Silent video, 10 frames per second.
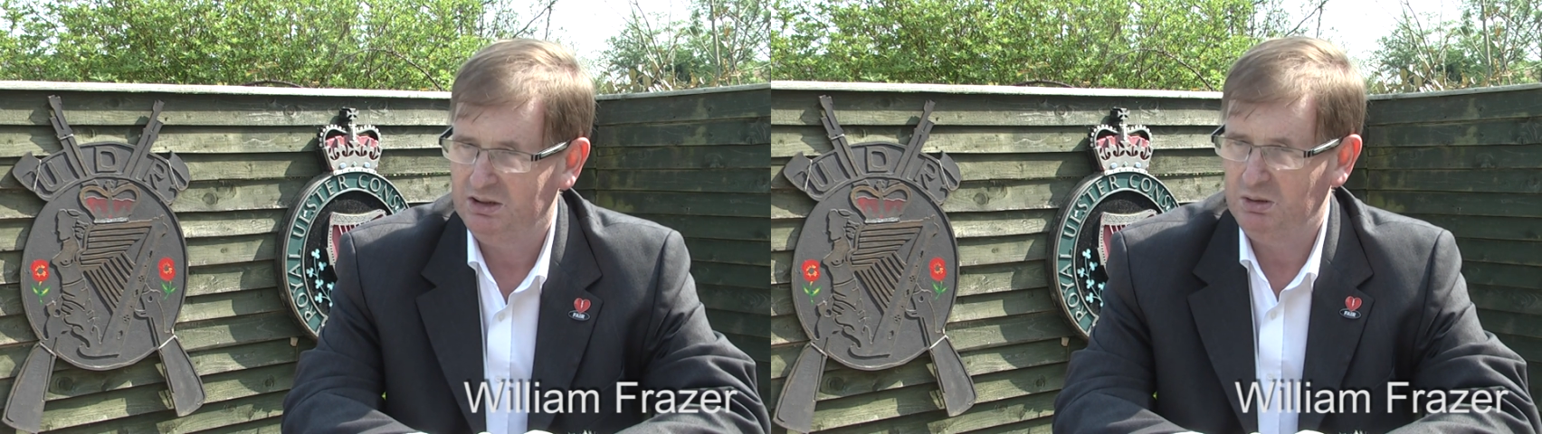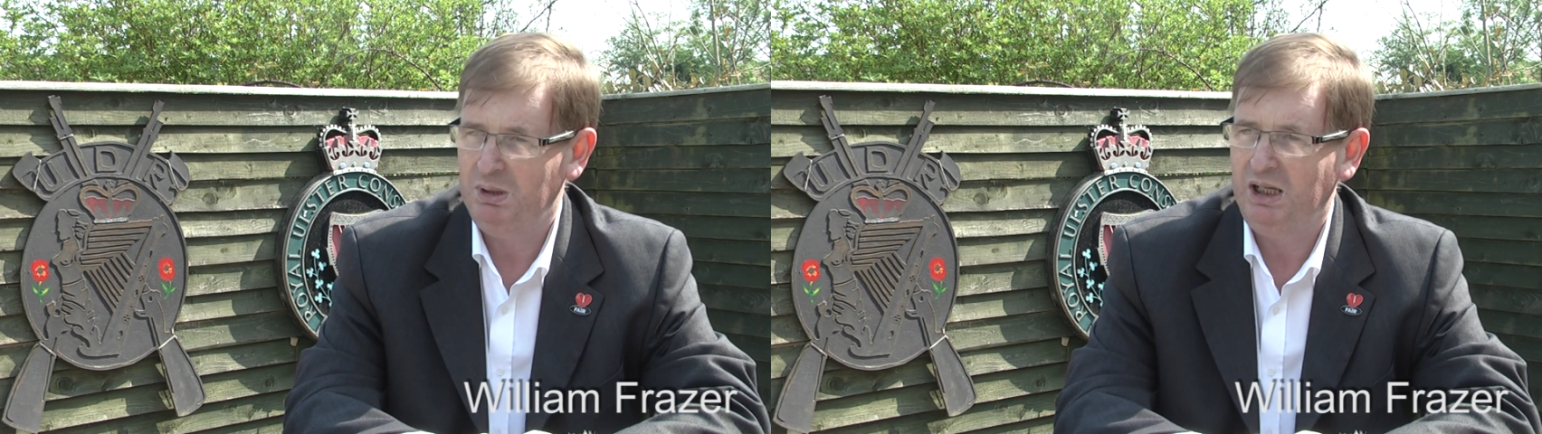
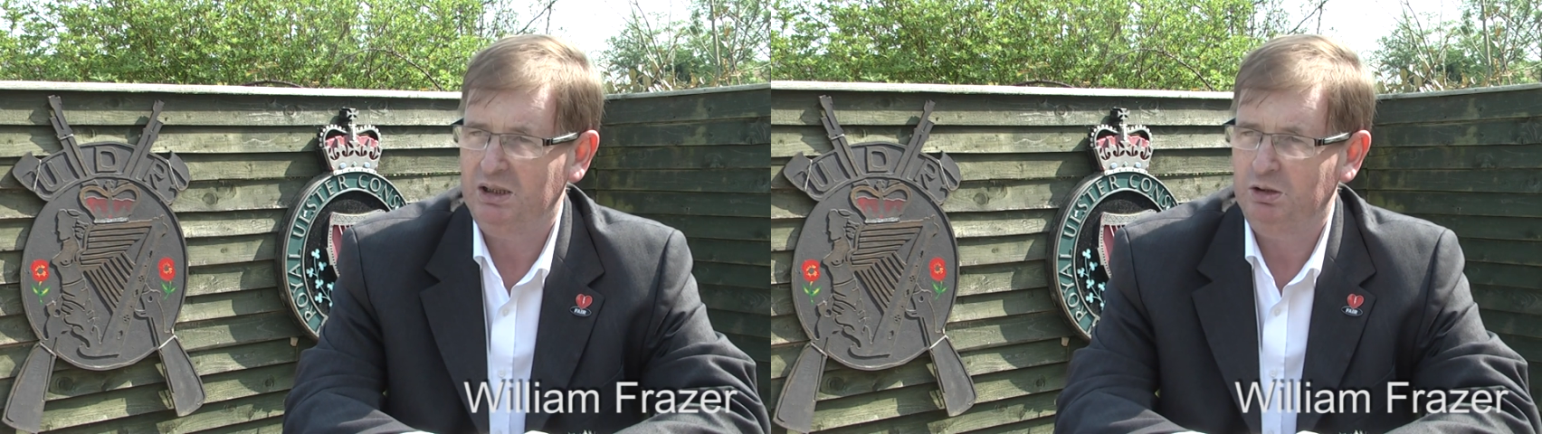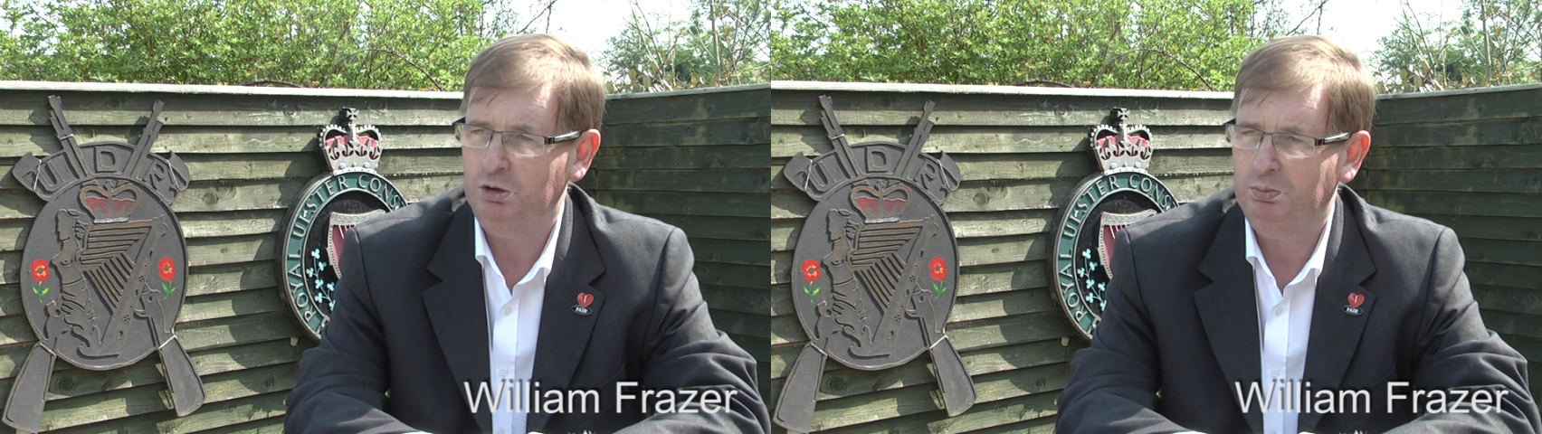the
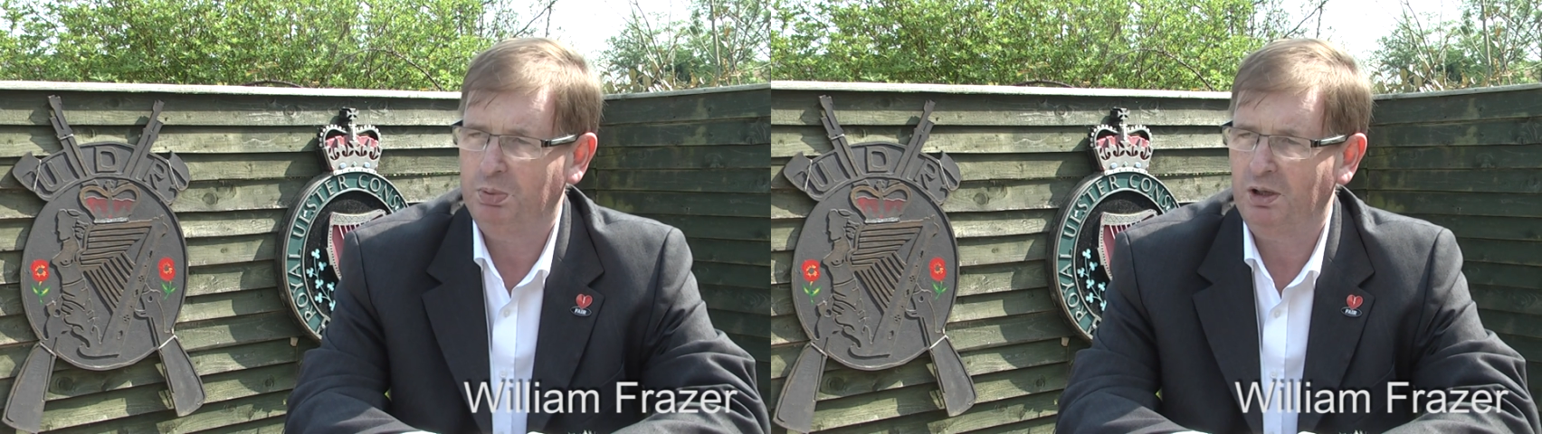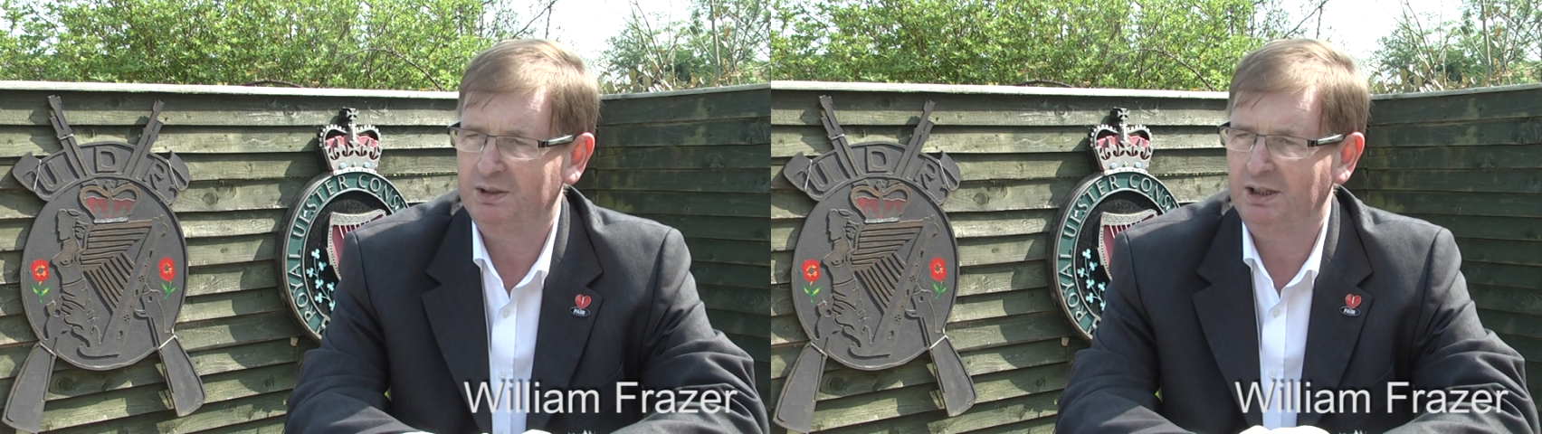men who
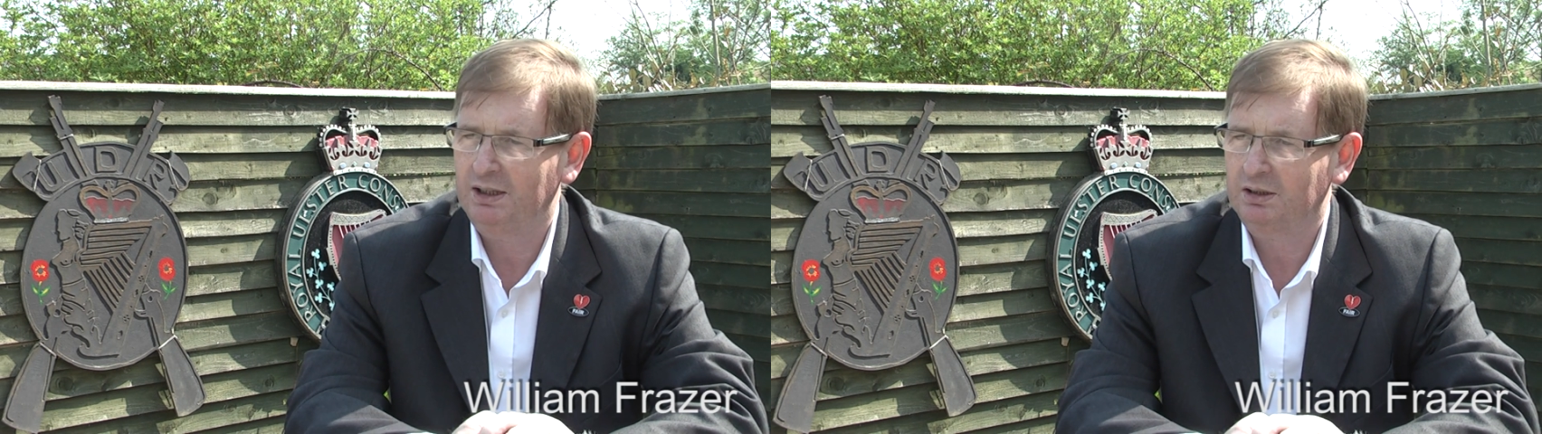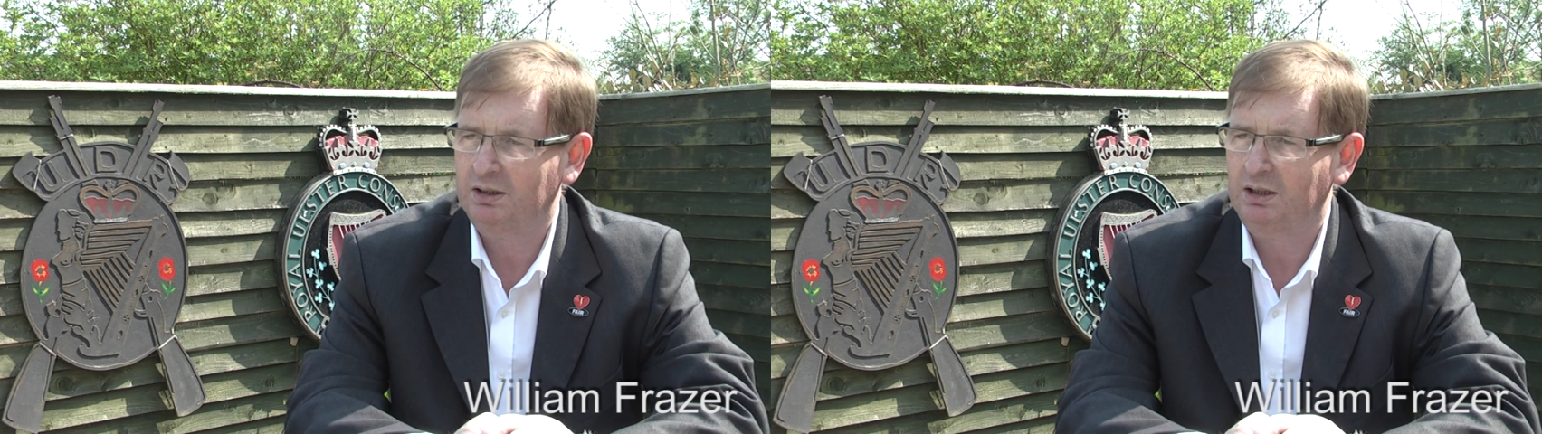
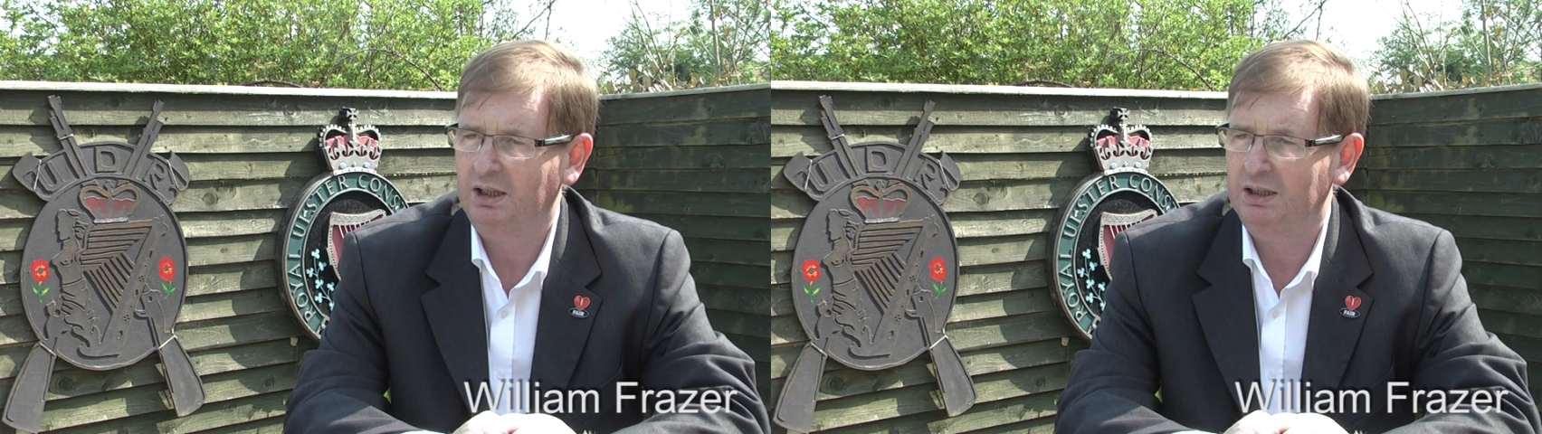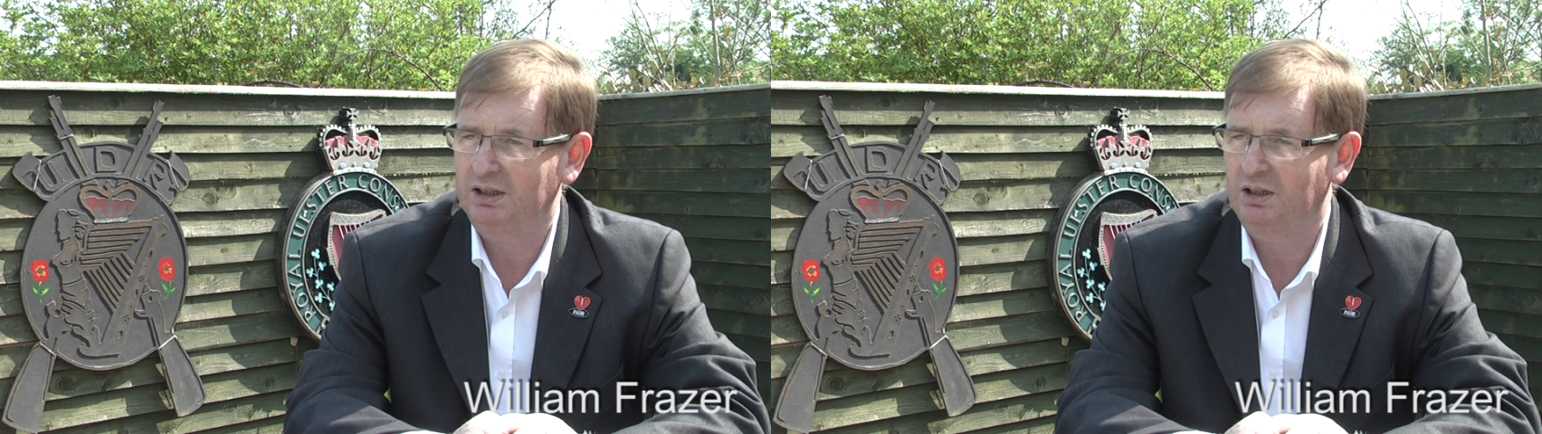partake
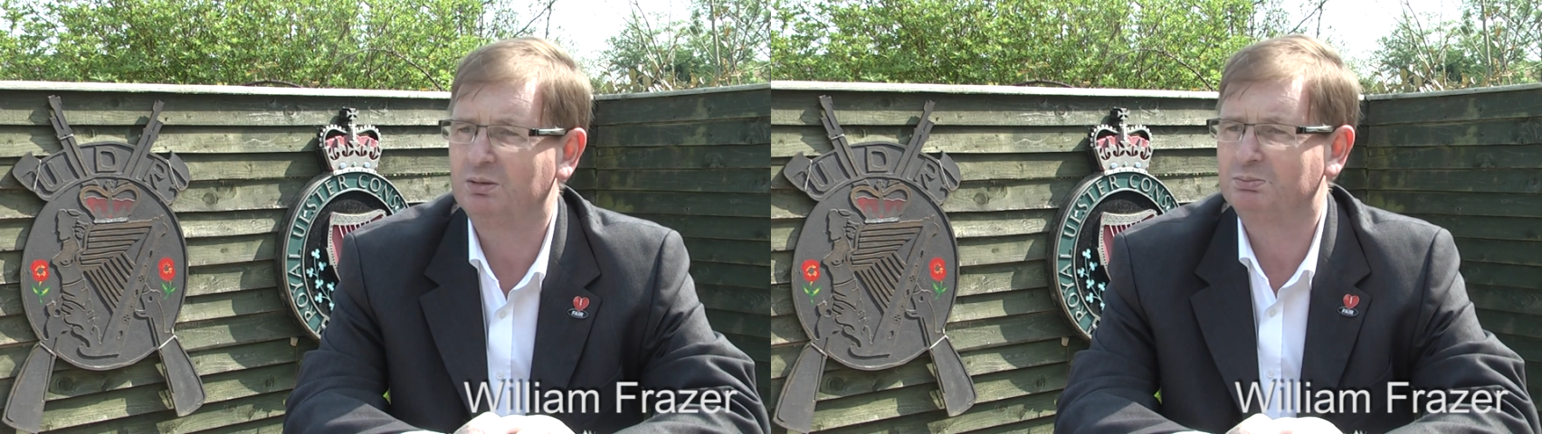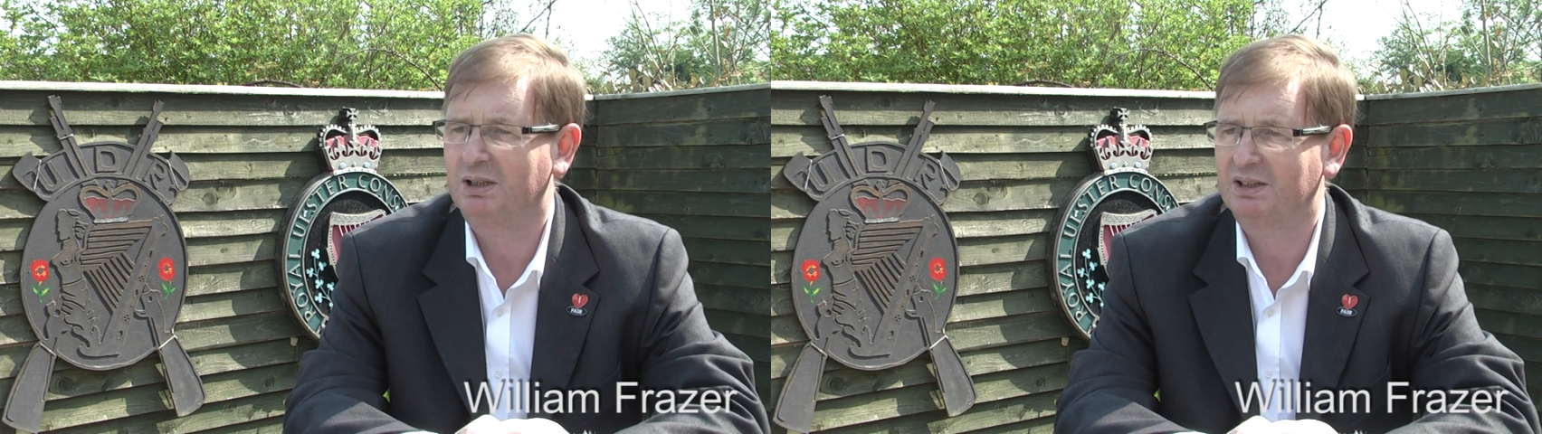in the
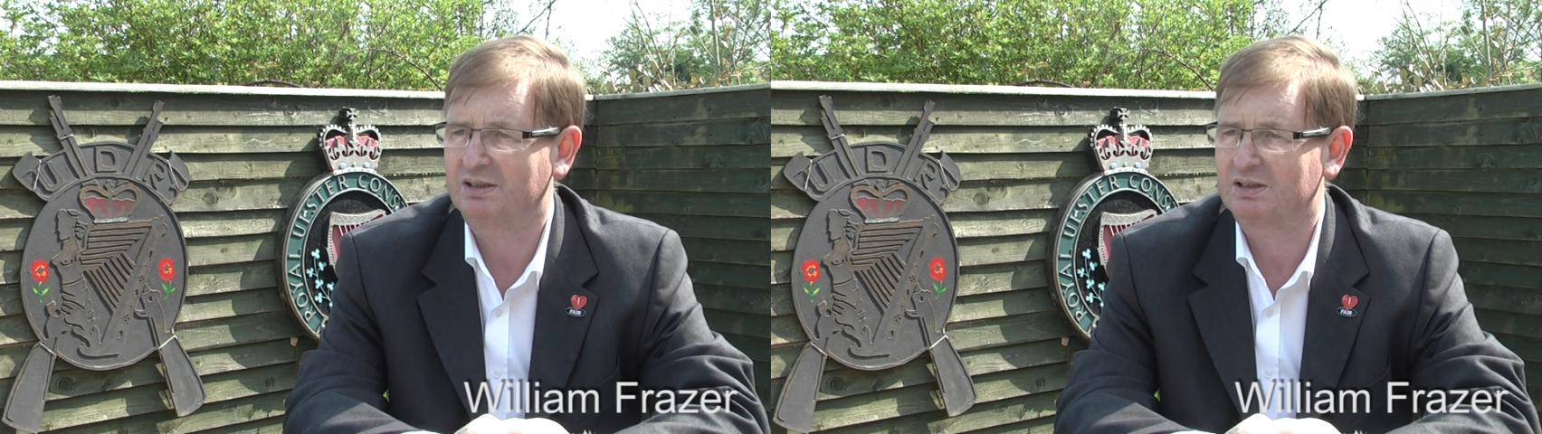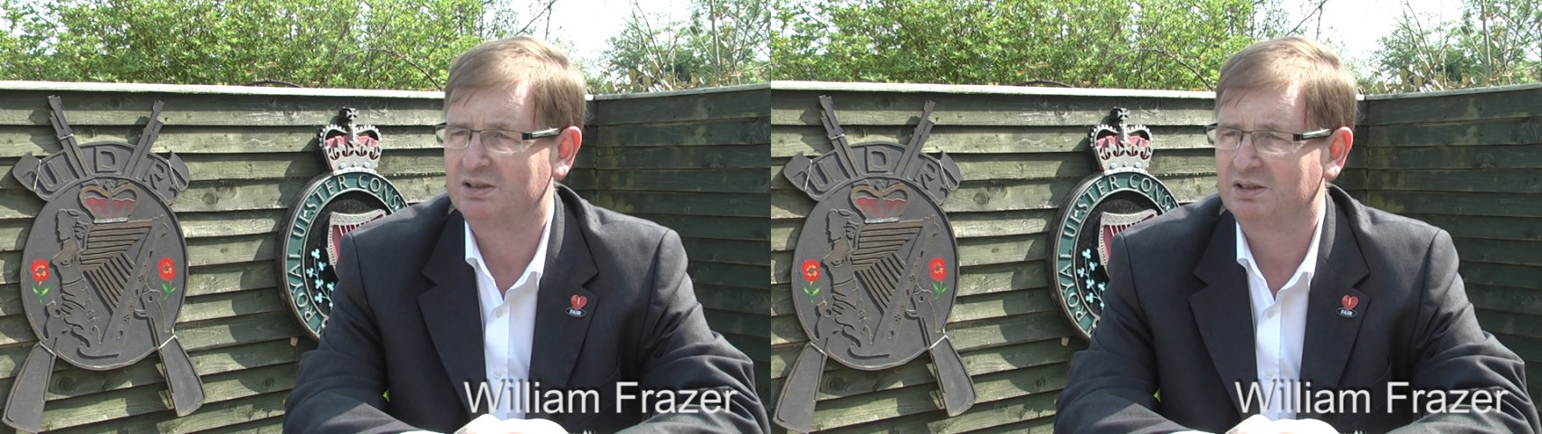gun
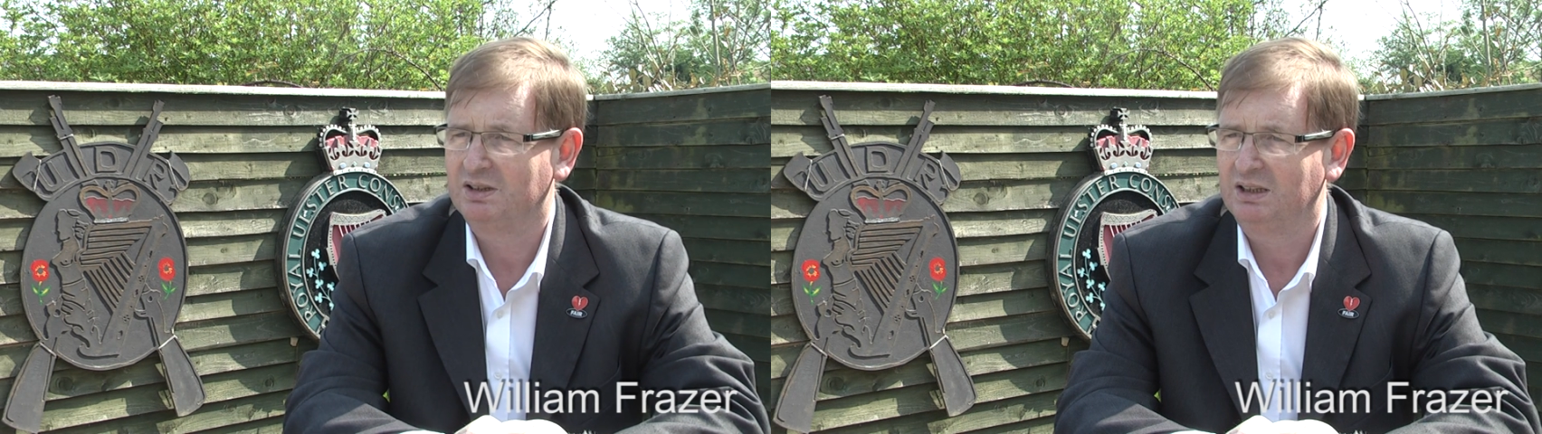battles.